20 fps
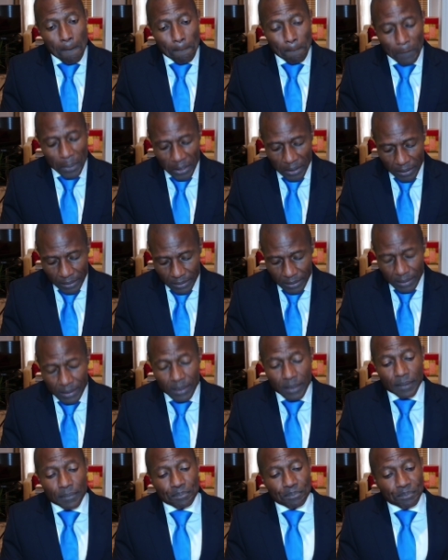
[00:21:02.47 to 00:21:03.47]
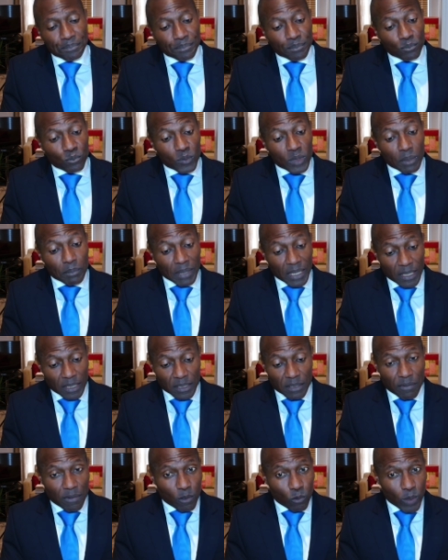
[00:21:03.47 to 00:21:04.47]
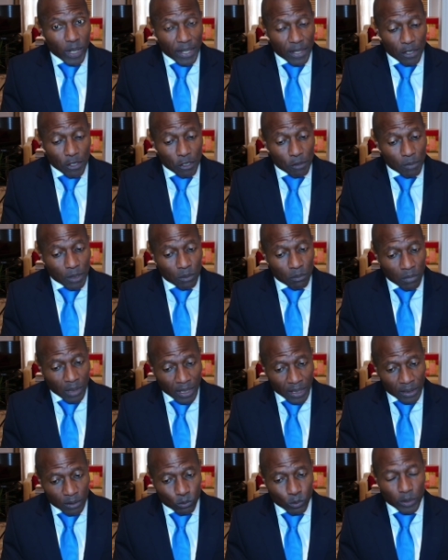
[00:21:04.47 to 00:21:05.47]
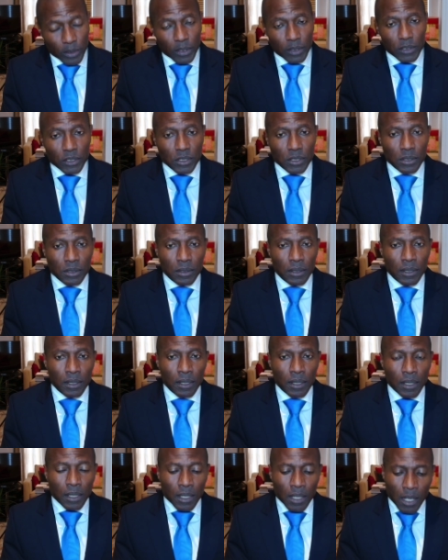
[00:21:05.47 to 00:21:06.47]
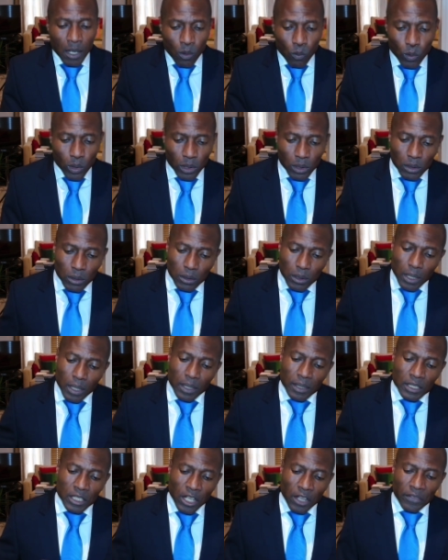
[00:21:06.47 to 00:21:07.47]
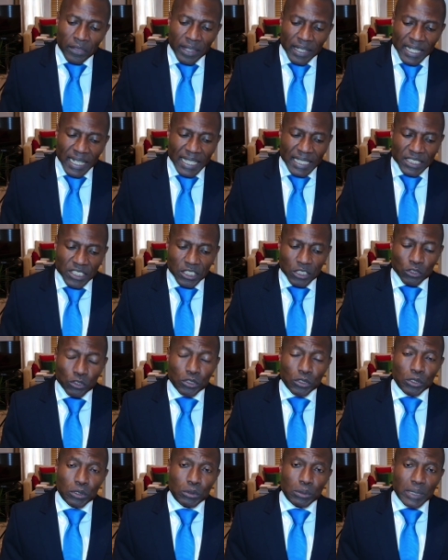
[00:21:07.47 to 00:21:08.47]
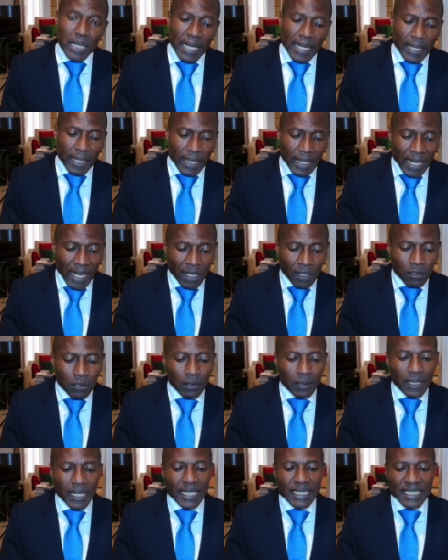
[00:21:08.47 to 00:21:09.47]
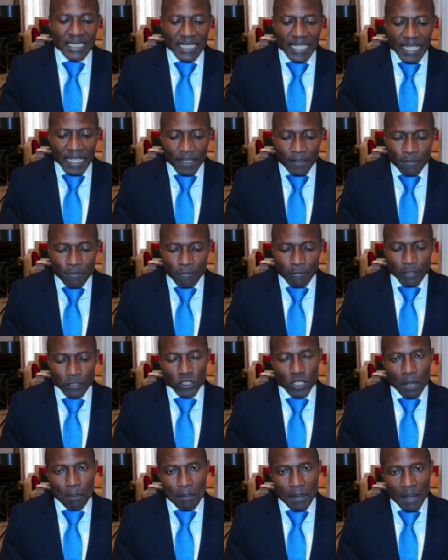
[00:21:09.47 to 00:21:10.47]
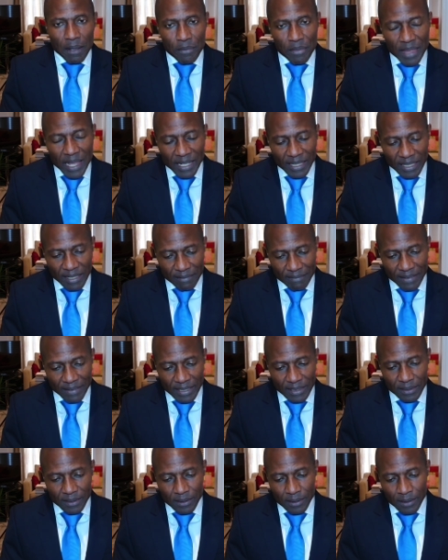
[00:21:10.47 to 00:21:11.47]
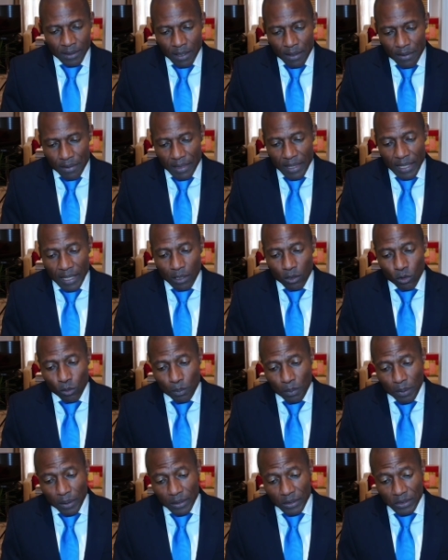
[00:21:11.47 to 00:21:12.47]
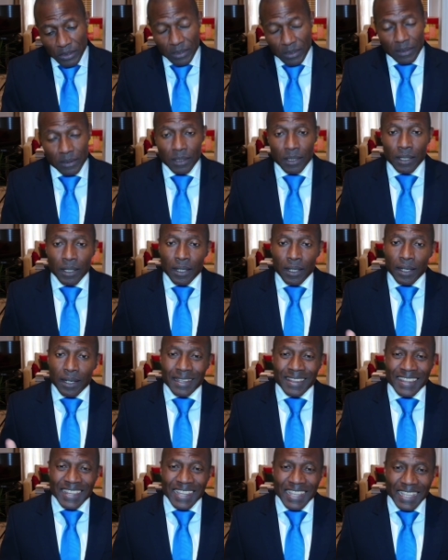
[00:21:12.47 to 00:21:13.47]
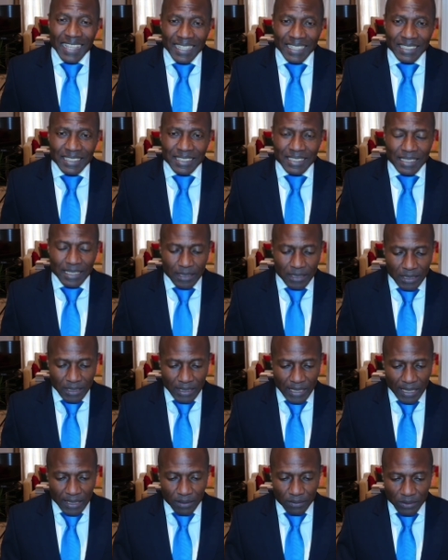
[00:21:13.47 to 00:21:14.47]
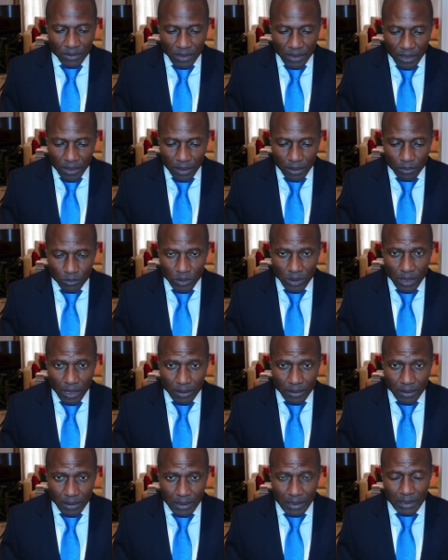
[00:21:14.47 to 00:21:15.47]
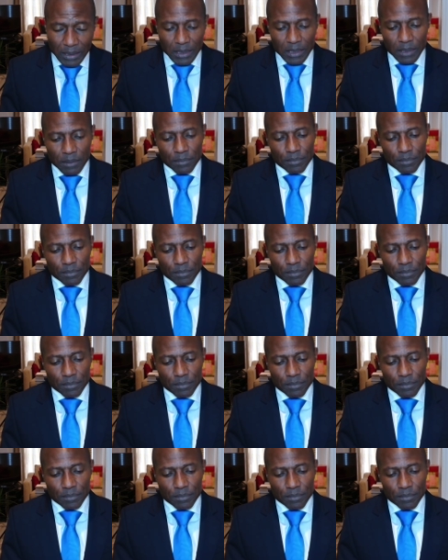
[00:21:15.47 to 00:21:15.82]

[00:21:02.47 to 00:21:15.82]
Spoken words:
but because of the way the human mind works, will nonetheless introduce a calculated inference about that event, thing, or person in the instant set of circumstances.